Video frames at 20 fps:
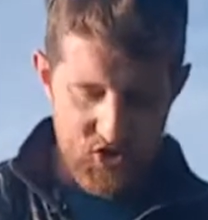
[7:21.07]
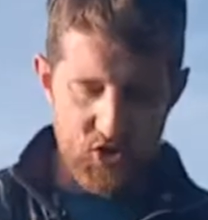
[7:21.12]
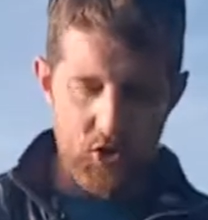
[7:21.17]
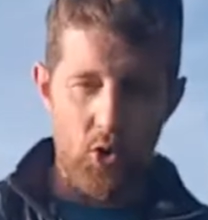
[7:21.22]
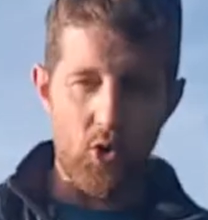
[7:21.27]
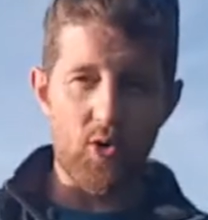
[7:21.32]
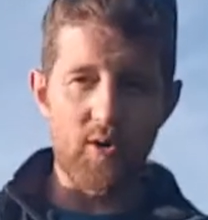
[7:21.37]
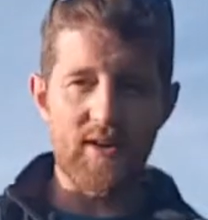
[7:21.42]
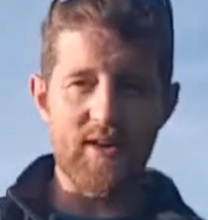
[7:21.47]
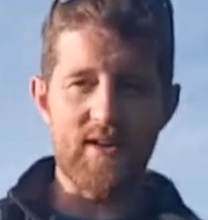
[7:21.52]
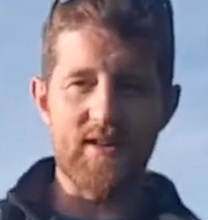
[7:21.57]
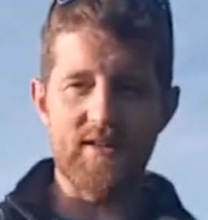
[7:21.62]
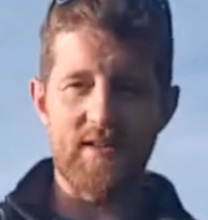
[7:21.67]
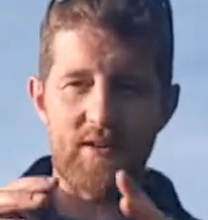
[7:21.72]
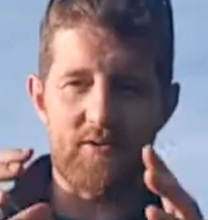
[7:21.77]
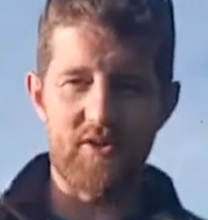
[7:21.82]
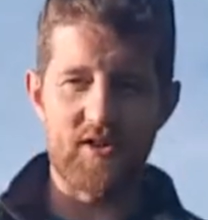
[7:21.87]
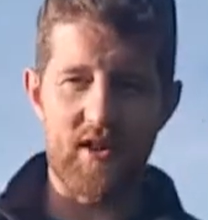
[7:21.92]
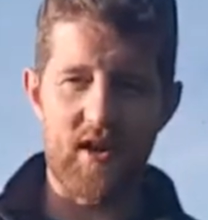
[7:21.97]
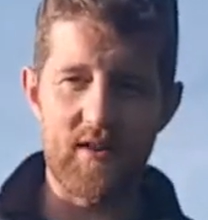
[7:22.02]
story is
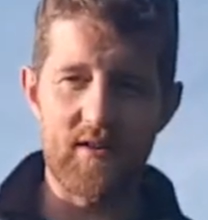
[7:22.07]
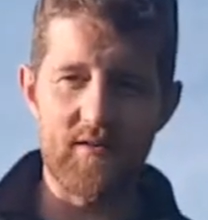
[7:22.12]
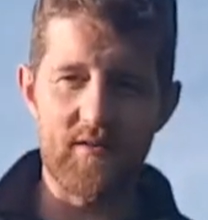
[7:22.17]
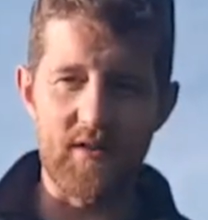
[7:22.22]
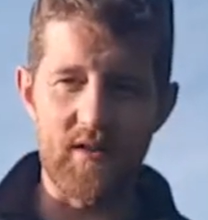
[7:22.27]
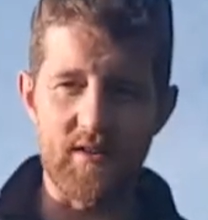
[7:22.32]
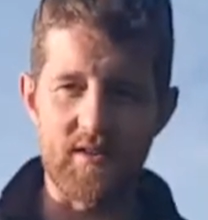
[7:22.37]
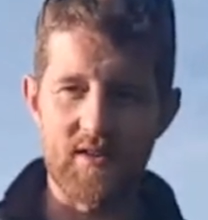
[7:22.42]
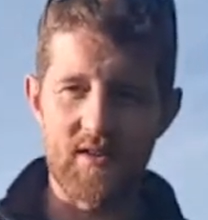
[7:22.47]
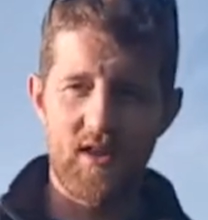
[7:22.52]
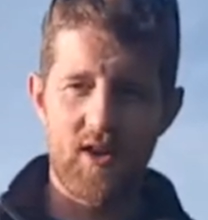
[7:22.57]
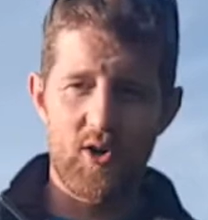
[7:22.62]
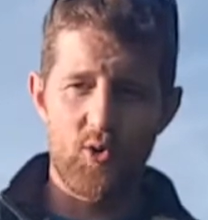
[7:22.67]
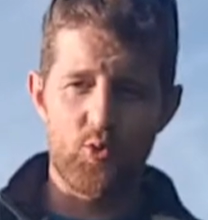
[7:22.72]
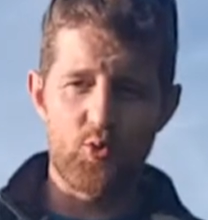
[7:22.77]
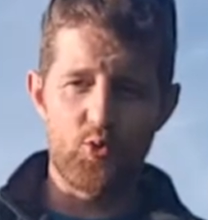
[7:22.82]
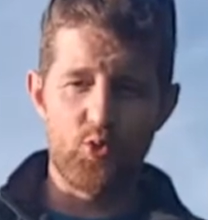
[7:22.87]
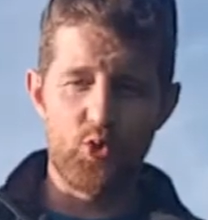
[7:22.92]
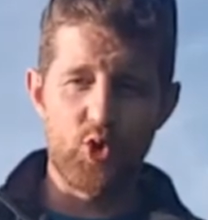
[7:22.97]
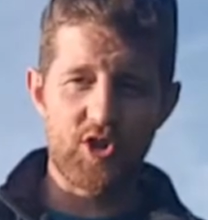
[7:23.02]
outside of this
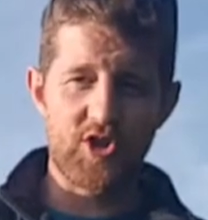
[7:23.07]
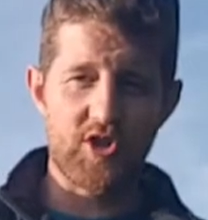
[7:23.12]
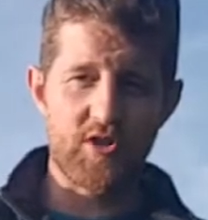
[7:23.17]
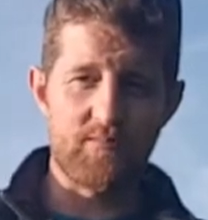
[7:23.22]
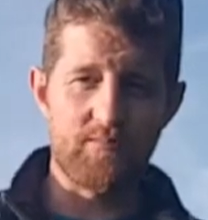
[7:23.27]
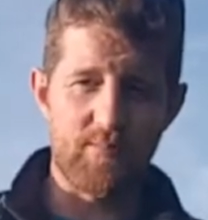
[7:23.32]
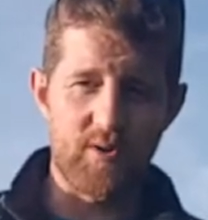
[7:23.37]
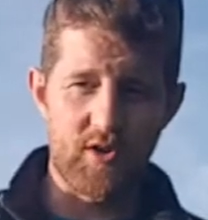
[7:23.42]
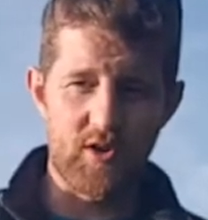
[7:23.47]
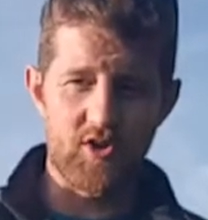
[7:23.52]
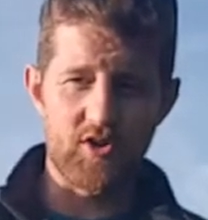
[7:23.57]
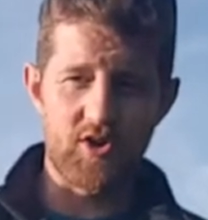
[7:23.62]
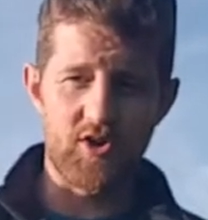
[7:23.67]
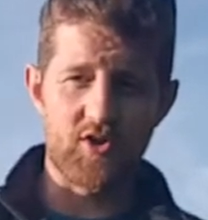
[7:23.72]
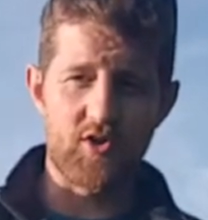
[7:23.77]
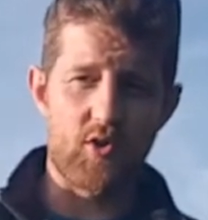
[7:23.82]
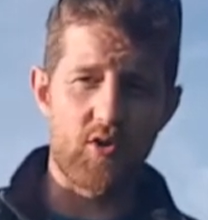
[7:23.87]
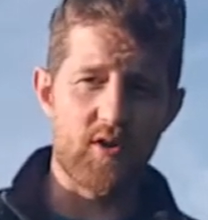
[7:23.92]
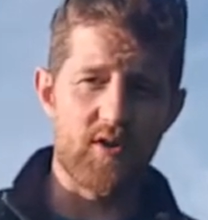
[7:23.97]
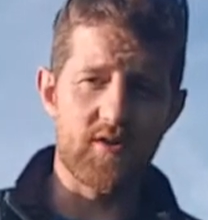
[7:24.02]
Russian production
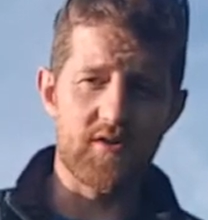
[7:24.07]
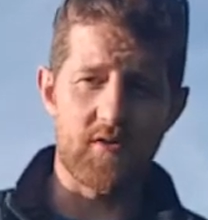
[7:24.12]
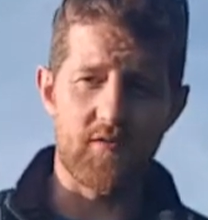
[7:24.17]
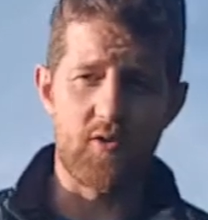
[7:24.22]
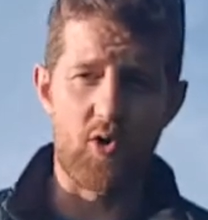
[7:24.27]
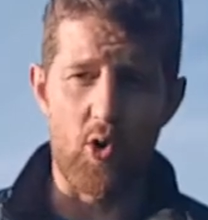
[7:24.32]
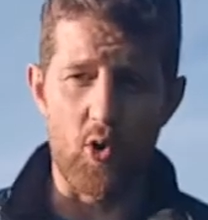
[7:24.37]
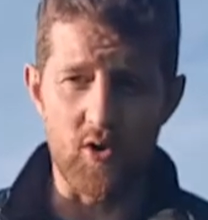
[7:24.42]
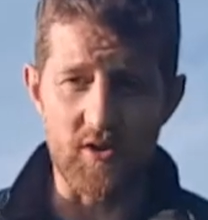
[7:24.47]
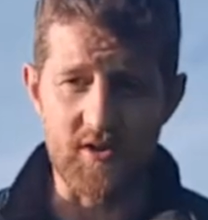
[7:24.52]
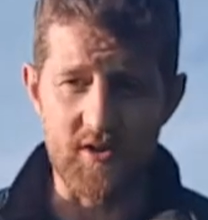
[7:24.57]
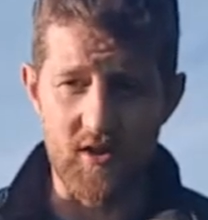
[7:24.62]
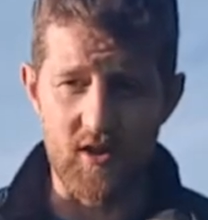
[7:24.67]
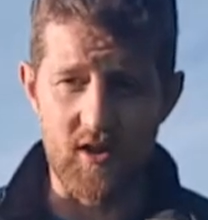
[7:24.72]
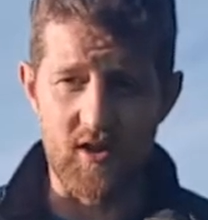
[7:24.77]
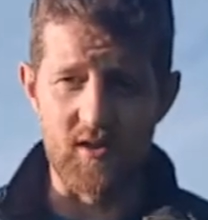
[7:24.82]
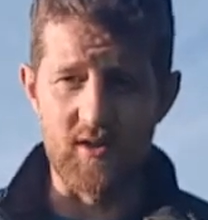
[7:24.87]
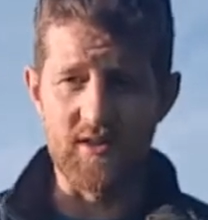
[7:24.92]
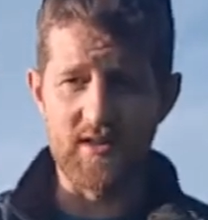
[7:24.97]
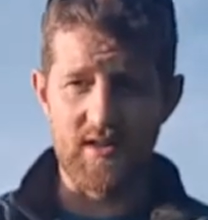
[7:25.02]
story is, of course, the
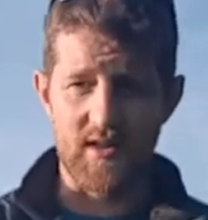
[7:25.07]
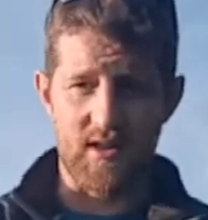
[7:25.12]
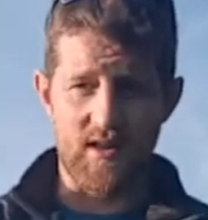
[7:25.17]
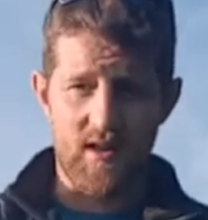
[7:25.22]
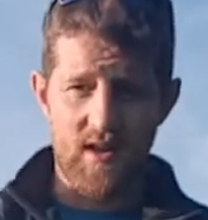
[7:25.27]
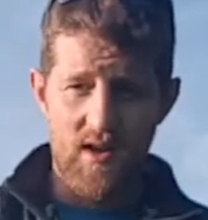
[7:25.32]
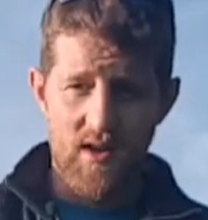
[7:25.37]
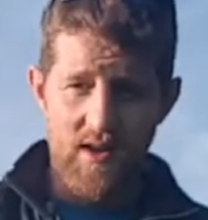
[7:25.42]
currency.